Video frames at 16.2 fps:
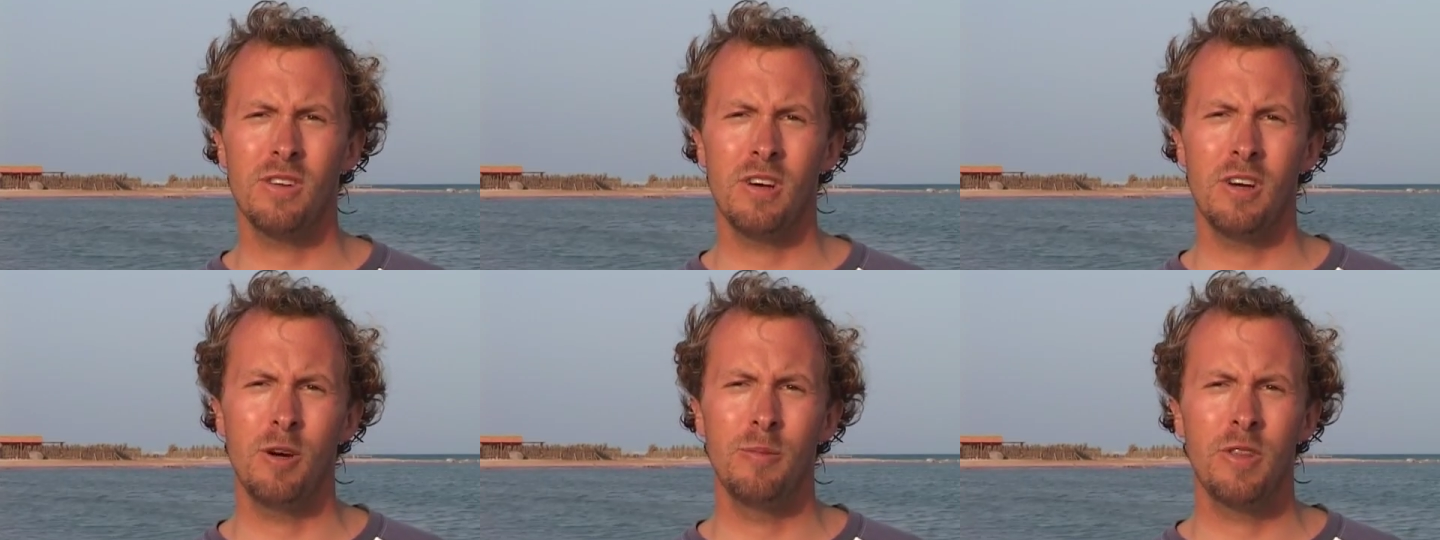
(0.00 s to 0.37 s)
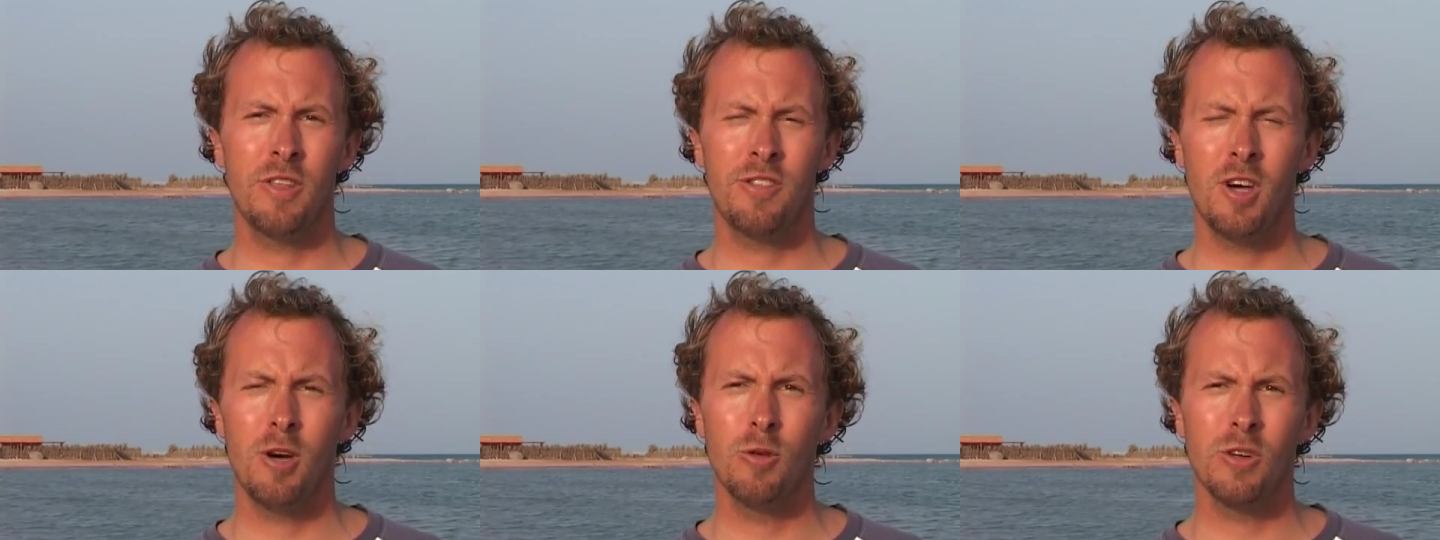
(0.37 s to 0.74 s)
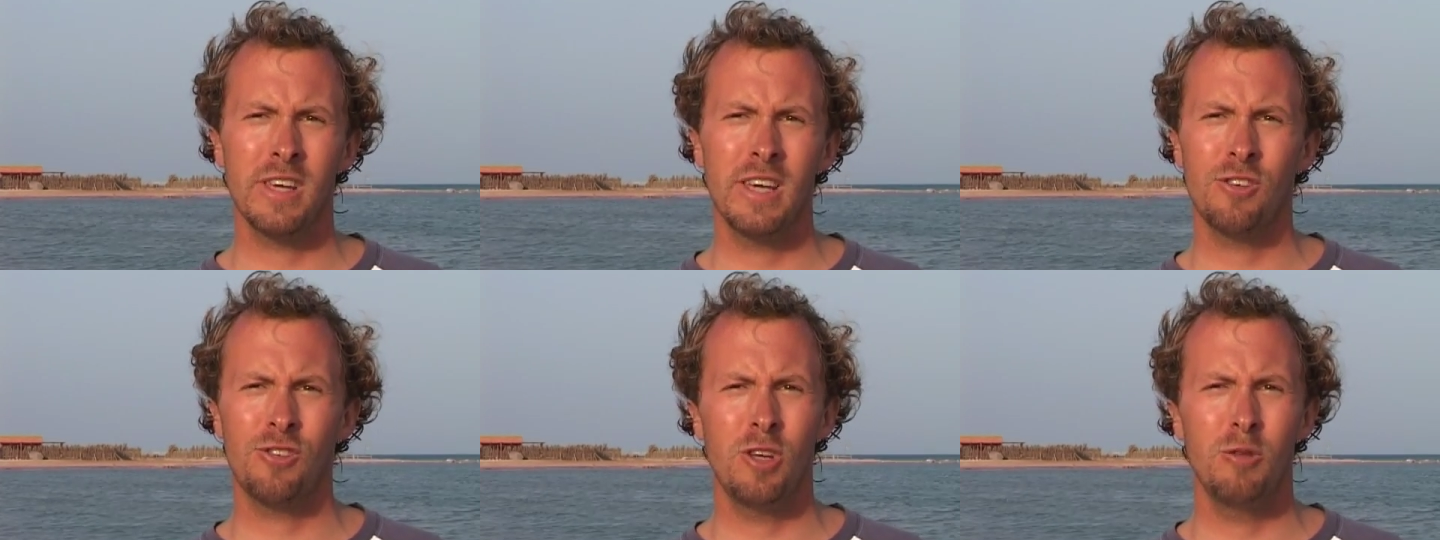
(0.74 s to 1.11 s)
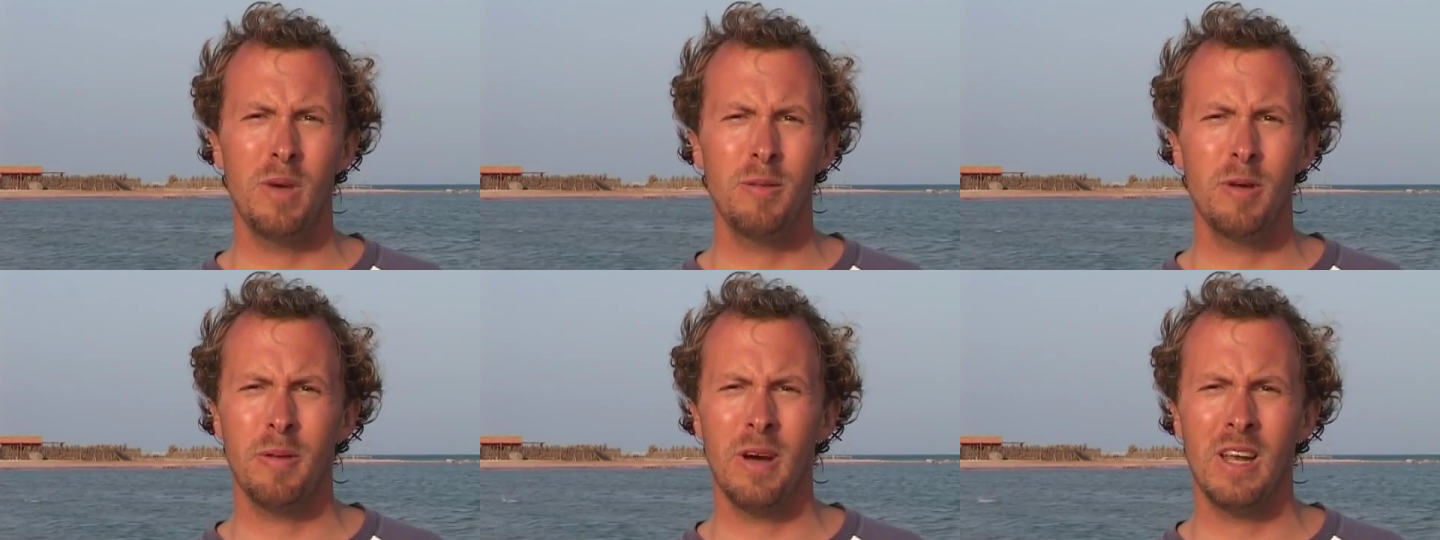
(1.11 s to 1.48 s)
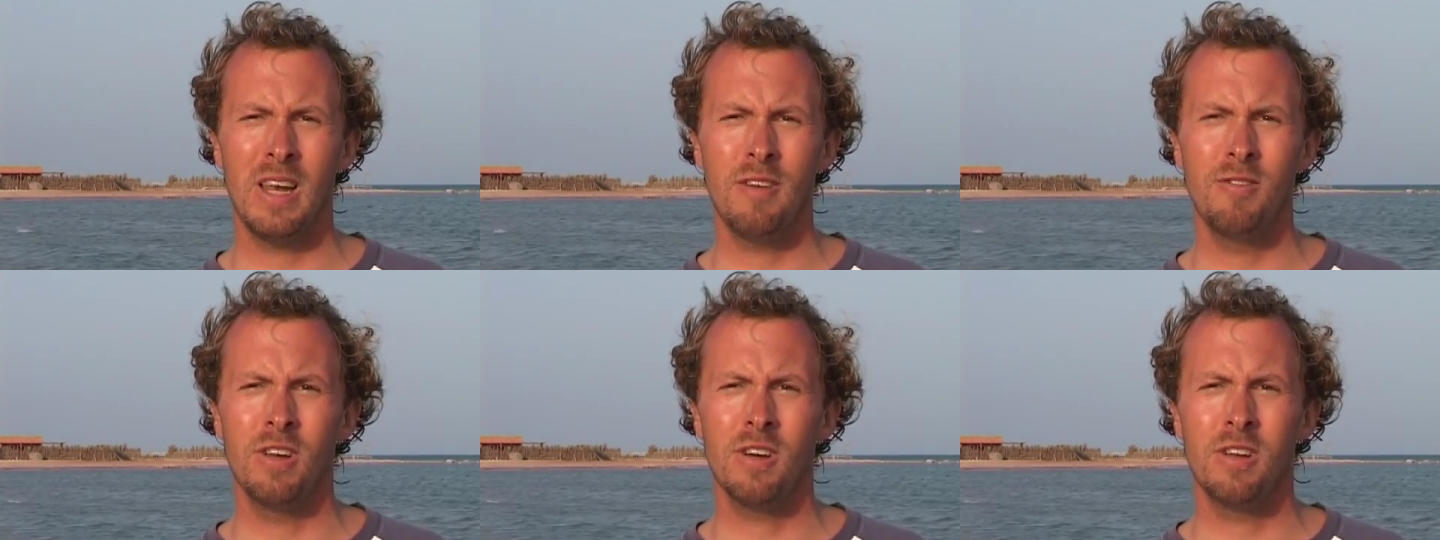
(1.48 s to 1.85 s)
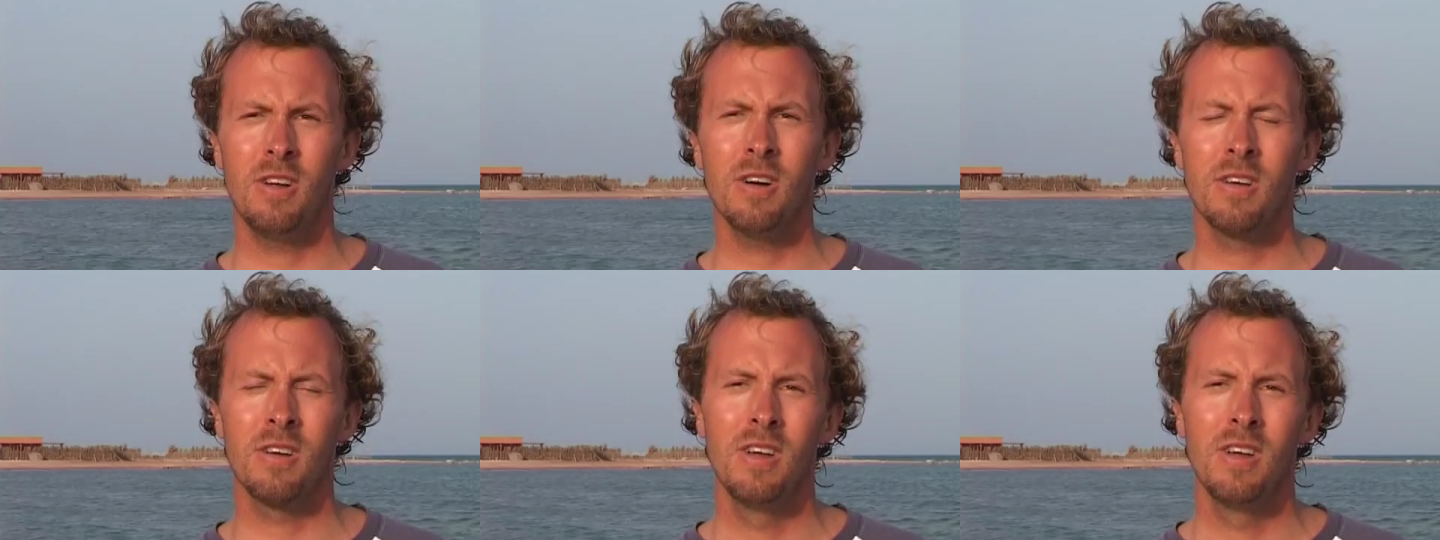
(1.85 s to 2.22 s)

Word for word: um, the thermal kicks in maybe about 11 o'clock,